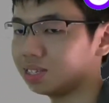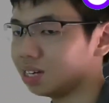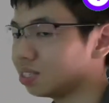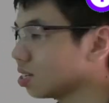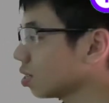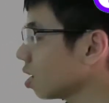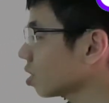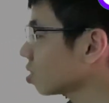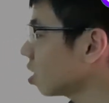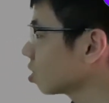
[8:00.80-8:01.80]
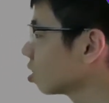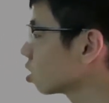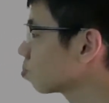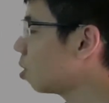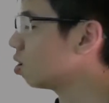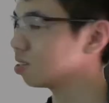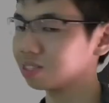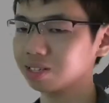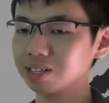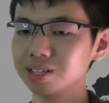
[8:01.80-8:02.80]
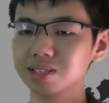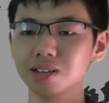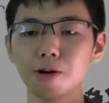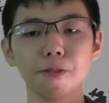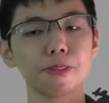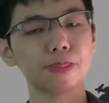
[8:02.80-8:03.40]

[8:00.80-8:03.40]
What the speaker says: since in Kickstarter's policies,